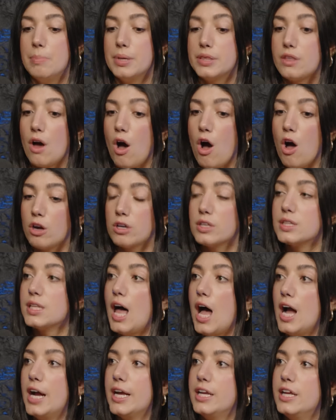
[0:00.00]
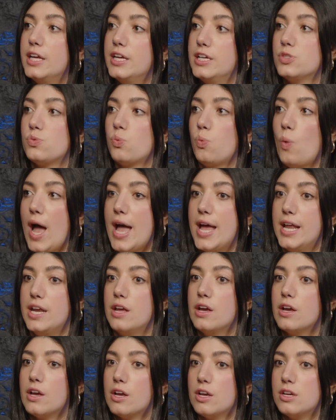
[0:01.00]
But the hard line is
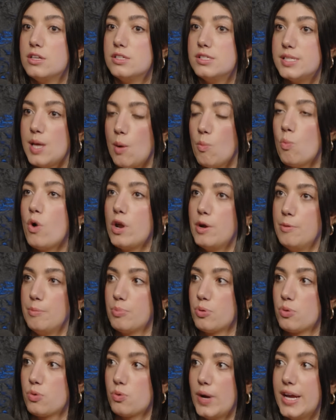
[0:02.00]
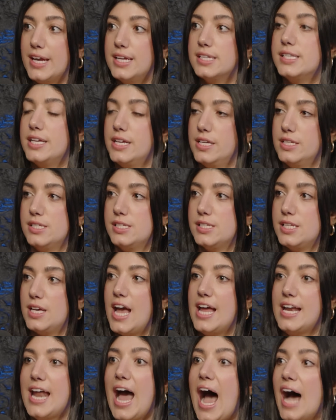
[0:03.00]
when someone praises
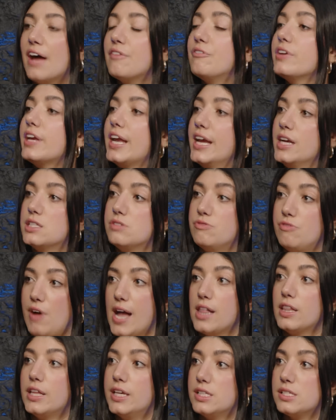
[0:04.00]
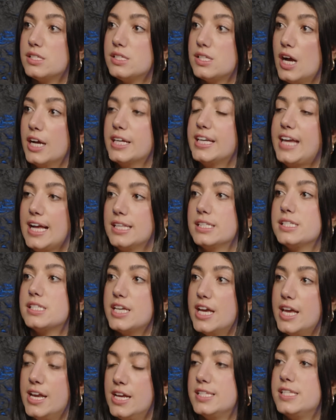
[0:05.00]
and advocates violence against
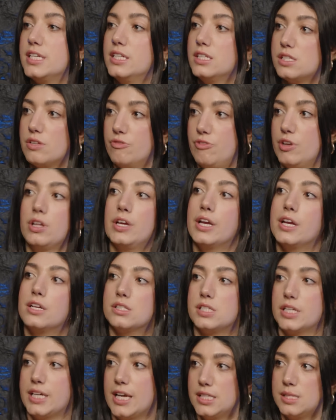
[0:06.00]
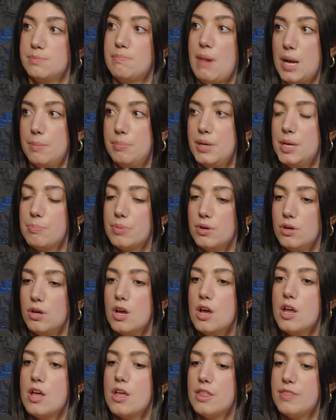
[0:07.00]
innocent civilians, against my people.
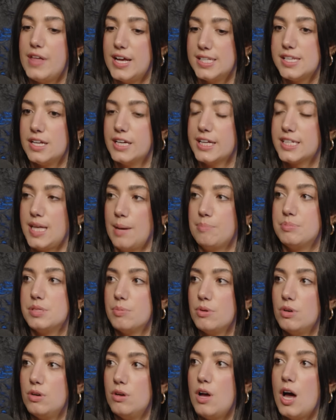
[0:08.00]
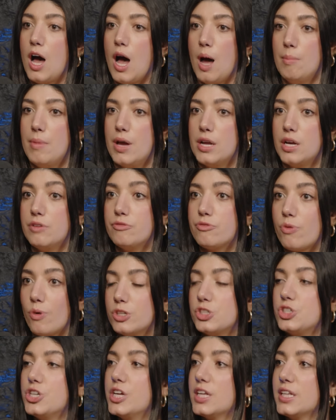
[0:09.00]
That's unacceptable. And
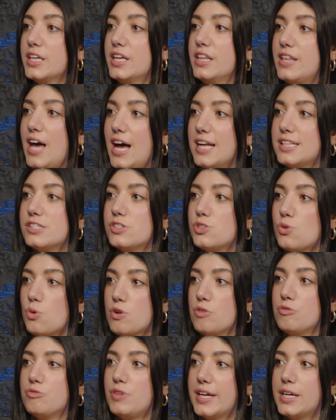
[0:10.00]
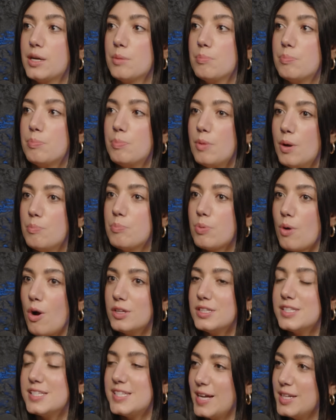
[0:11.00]
unfortunately, that's sort of like a
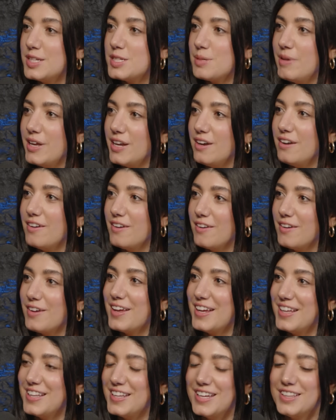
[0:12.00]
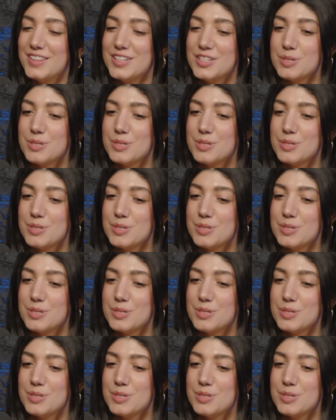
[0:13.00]
broad sentiment in the